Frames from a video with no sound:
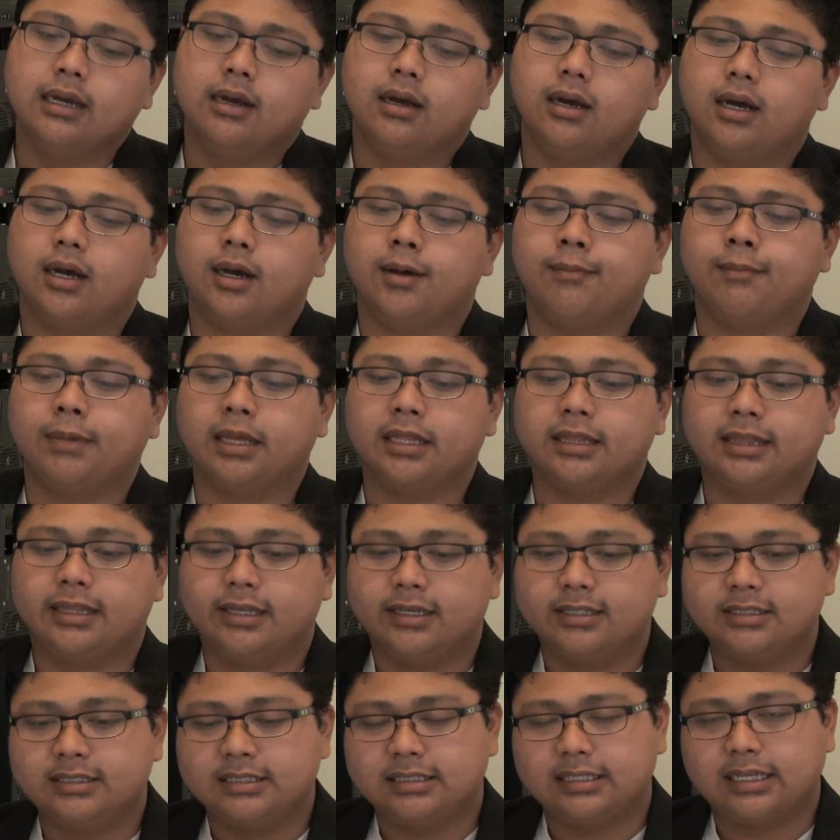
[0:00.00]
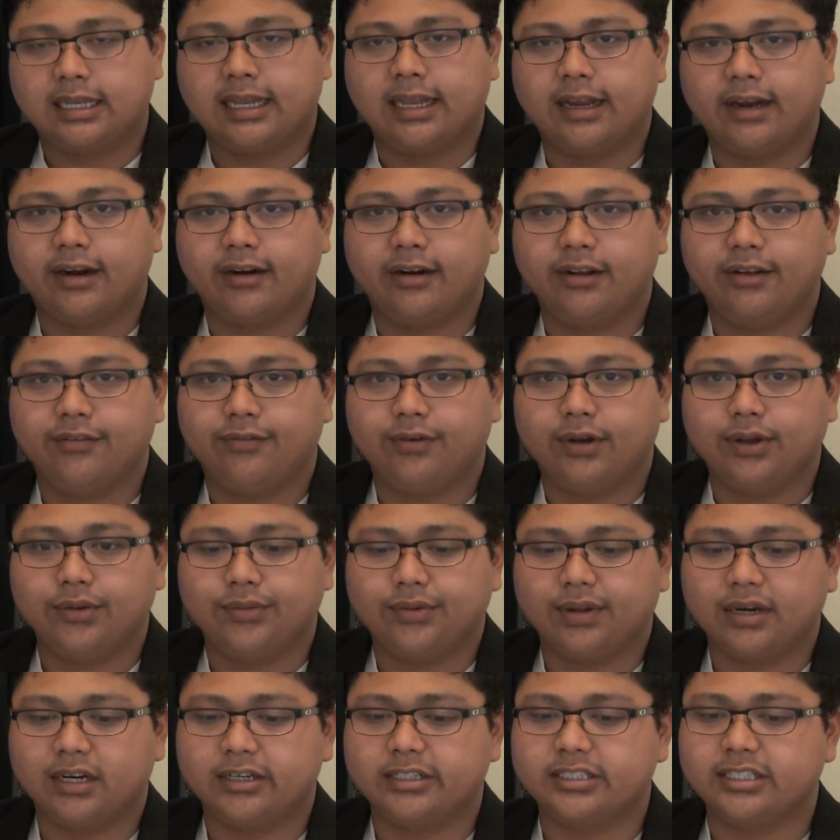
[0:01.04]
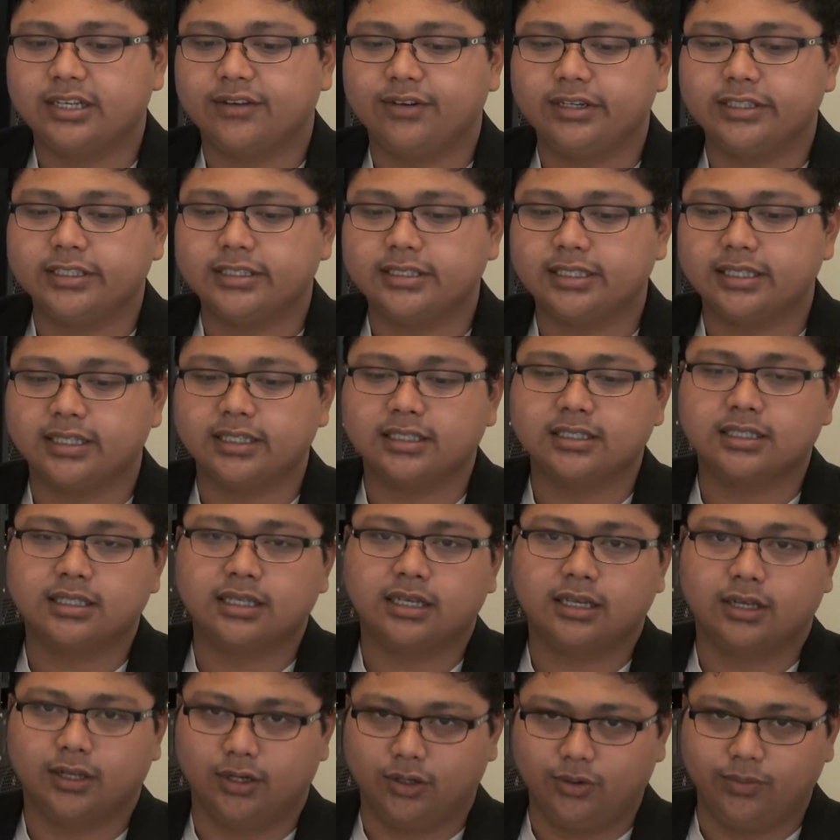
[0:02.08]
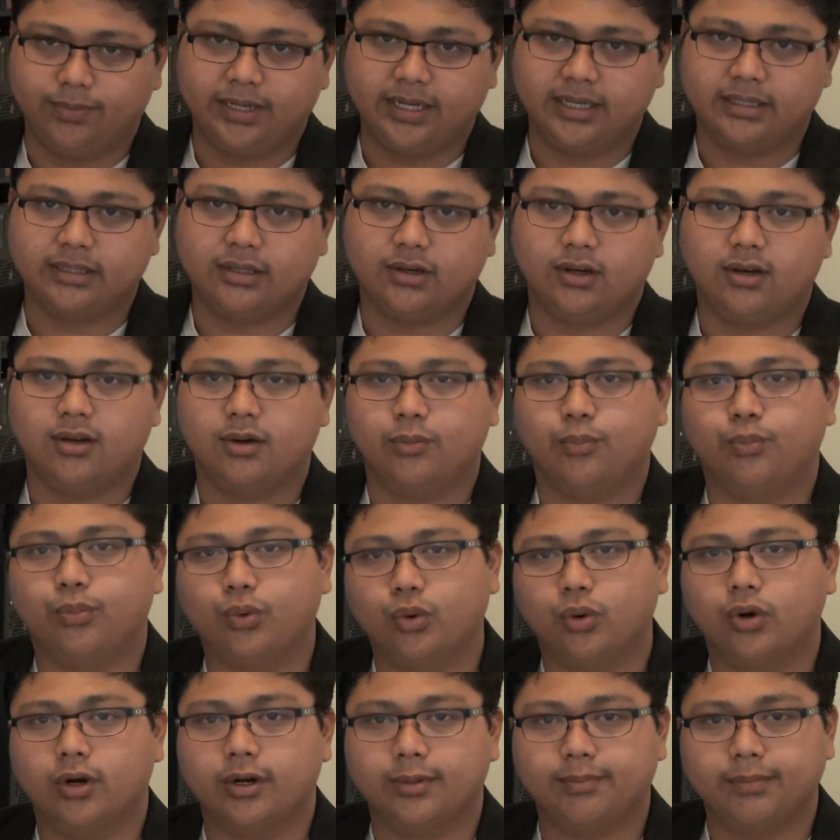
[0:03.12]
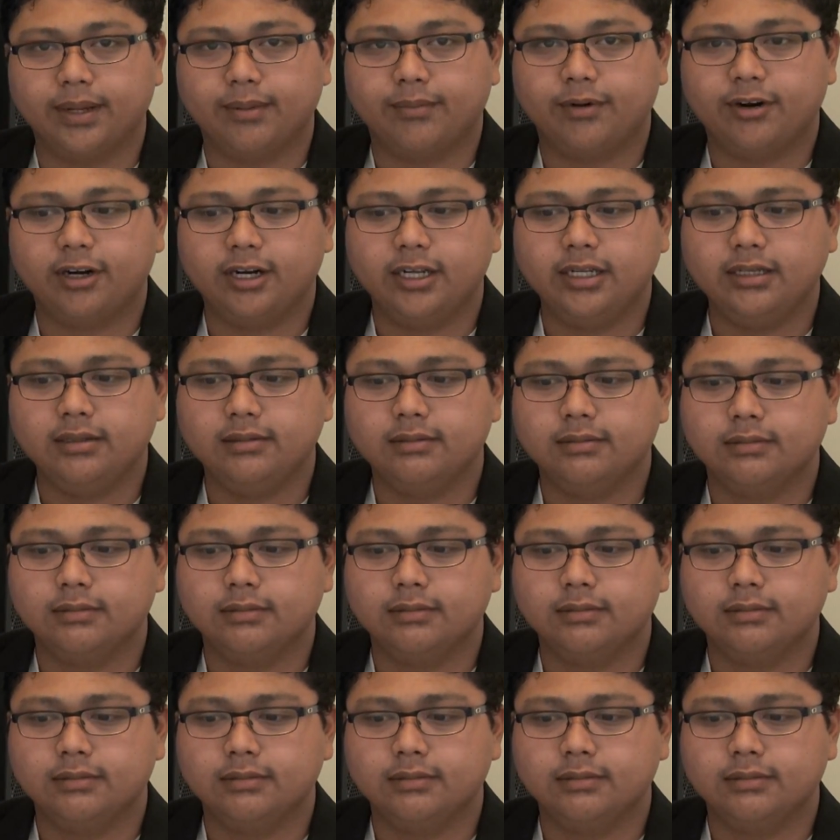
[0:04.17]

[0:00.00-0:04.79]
It does carry 576 kilobyte onboard memory